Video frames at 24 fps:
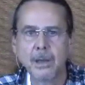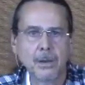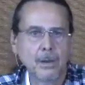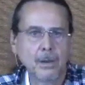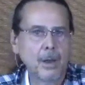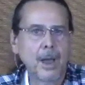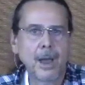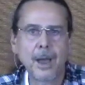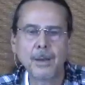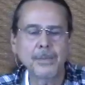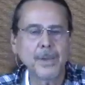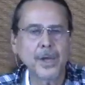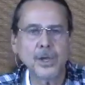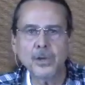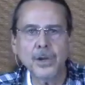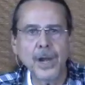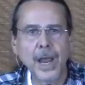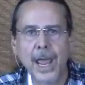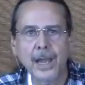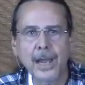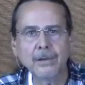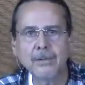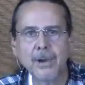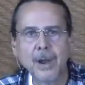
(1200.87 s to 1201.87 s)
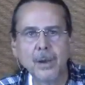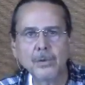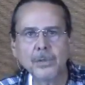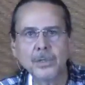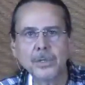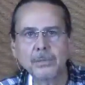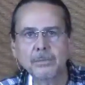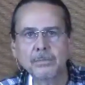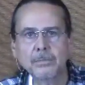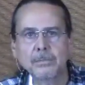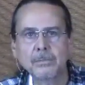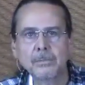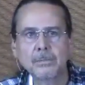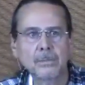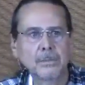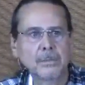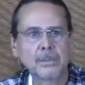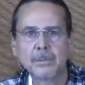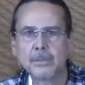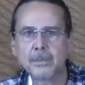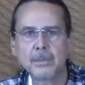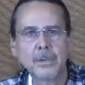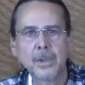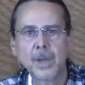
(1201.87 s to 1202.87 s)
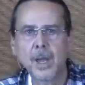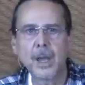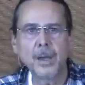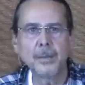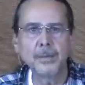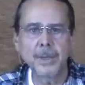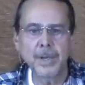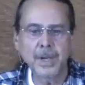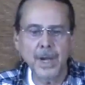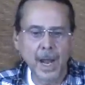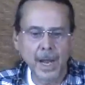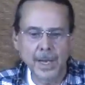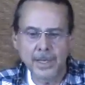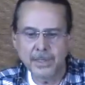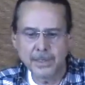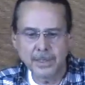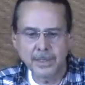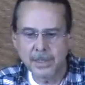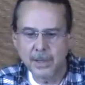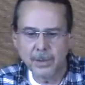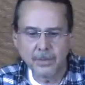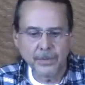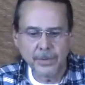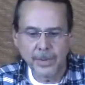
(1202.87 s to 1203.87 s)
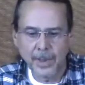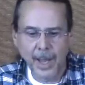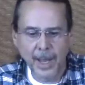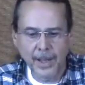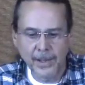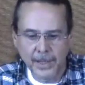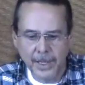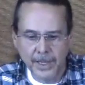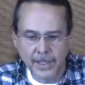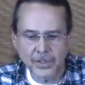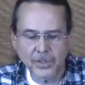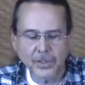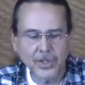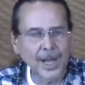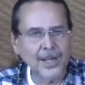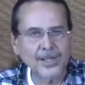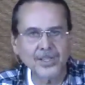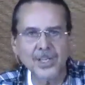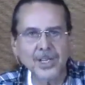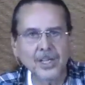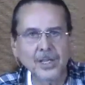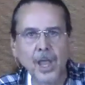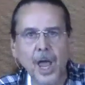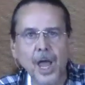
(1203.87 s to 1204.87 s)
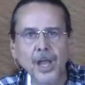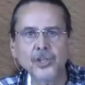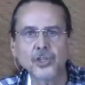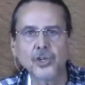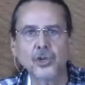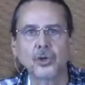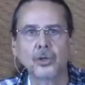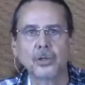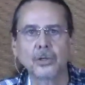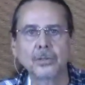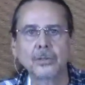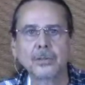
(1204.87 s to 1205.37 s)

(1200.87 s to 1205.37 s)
I'm not going to hang around with them. I mean, I, I, it's that's illogical.